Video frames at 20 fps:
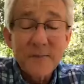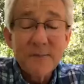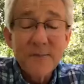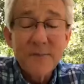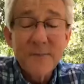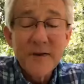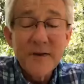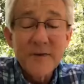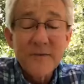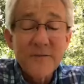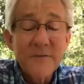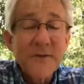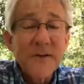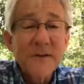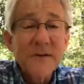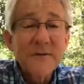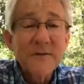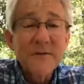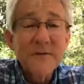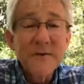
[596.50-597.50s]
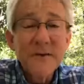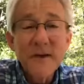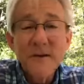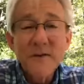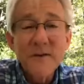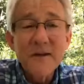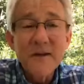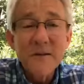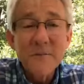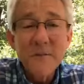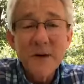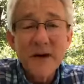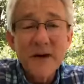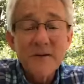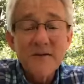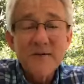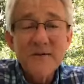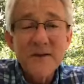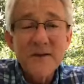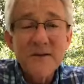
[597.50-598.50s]
benefit of knowing
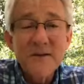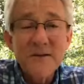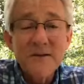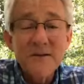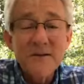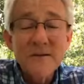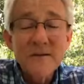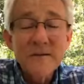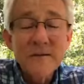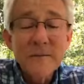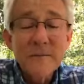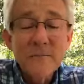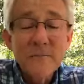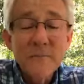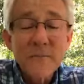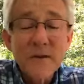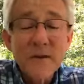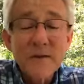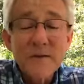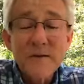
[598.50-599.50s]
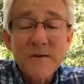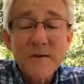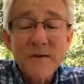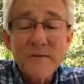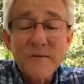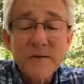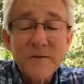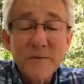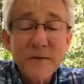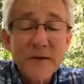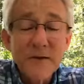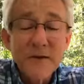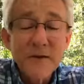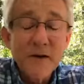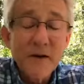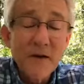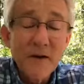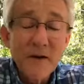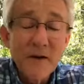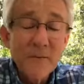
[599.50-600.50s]
about Jesus, because this was written
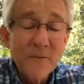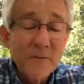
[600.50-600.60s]
long